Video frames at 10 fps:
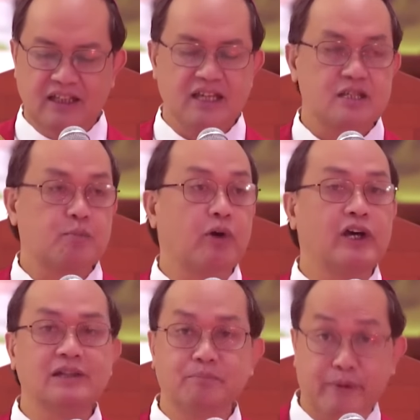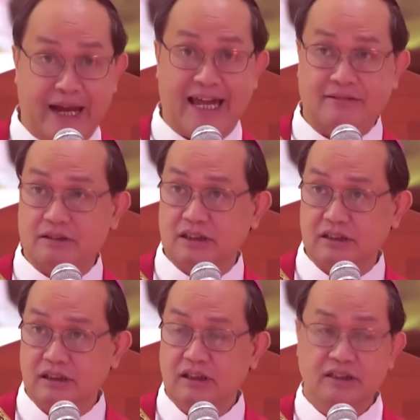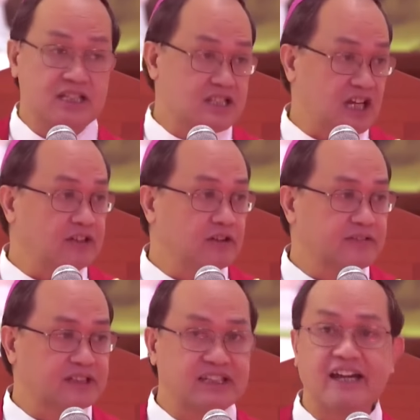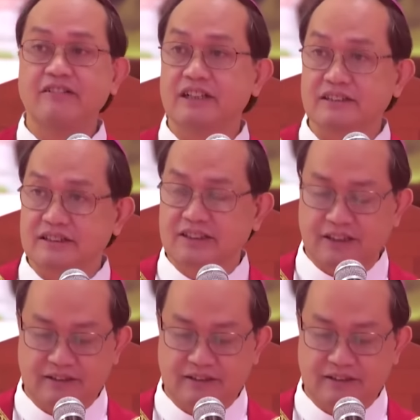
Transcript: spoiled brat, the son of the tyrant.